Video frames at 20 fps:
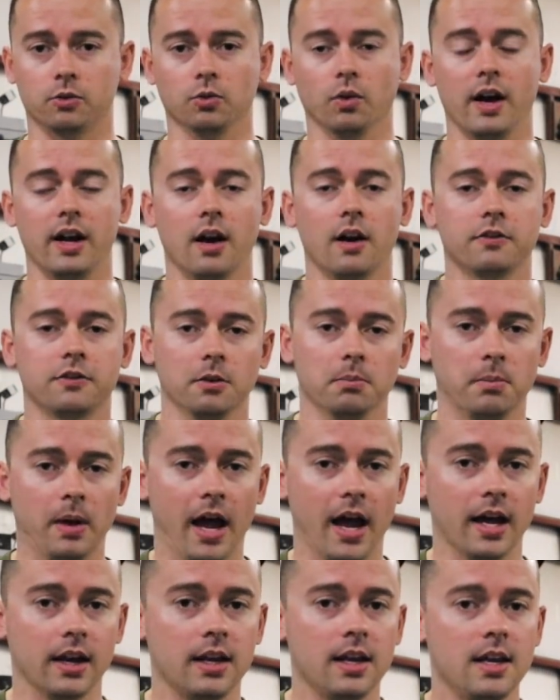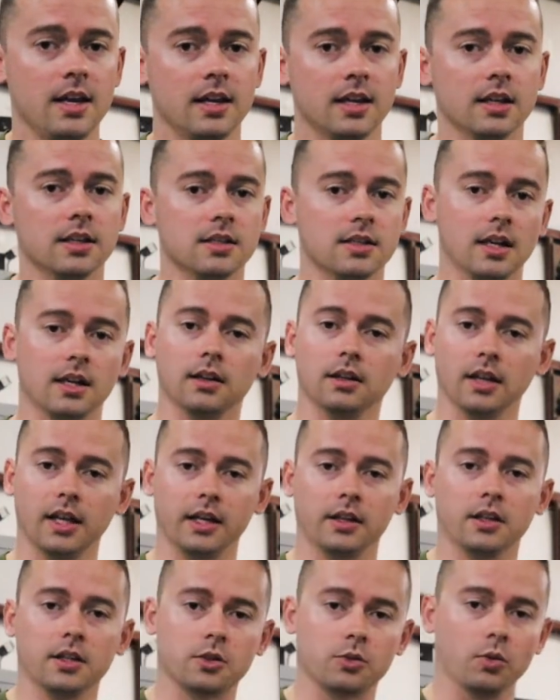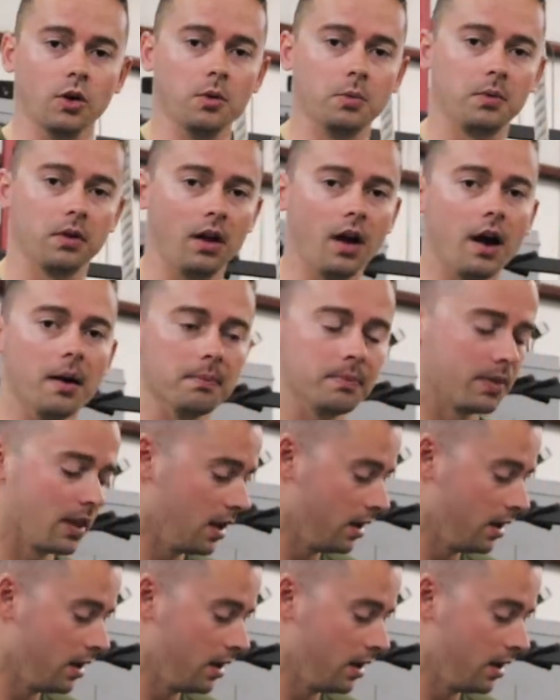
right off the bat is a legless rope climb.